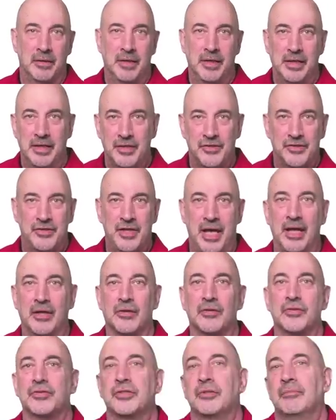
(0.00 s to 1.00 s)
In
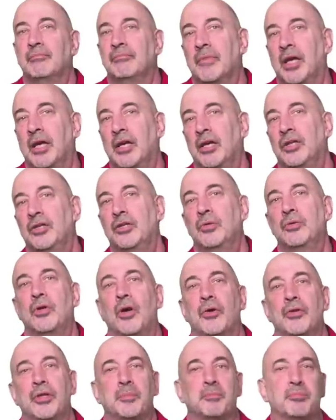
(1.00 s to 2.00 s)
sales, you
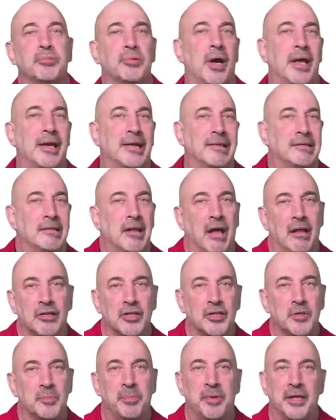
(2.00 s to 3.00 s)
know that product
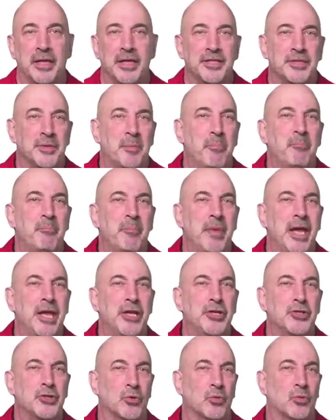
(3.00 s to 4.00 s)
knowledge plays a
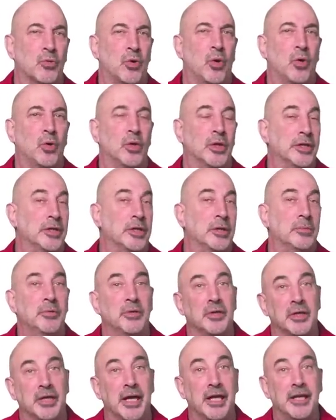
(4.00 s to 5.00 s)
major role in
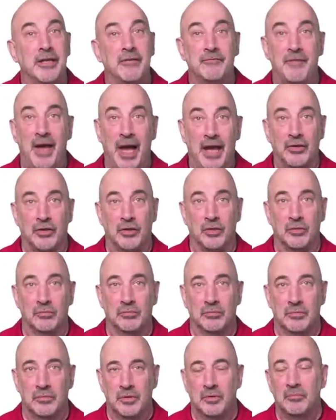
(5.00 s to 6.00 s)
communicating value.
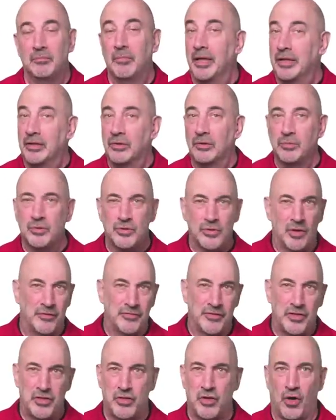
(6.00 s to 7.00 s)
Michael was off
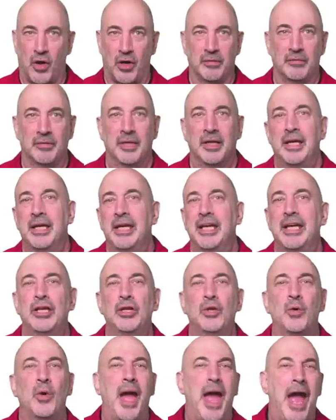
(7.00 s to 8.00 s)
the chart. He
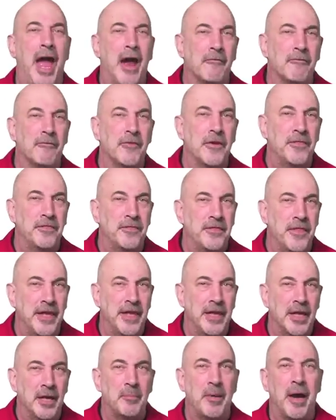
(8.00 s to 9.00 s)
knew
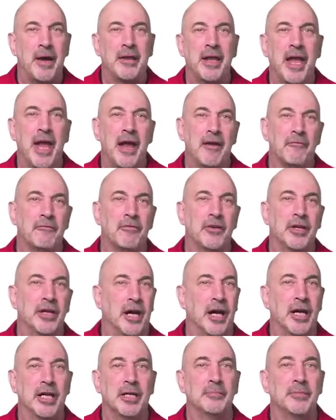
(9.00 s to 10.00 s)
everything about every
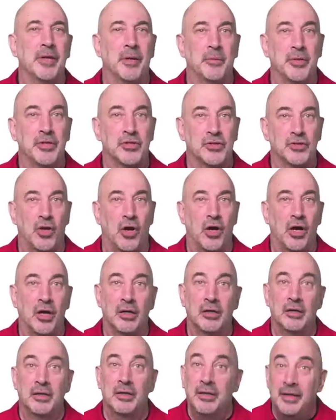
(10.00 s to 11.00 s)
item that we saw,
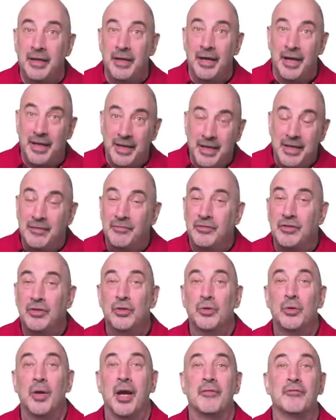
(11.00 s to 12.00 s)
and he even
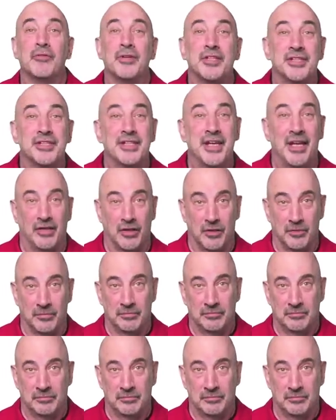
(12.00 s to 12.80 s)
knew every seller.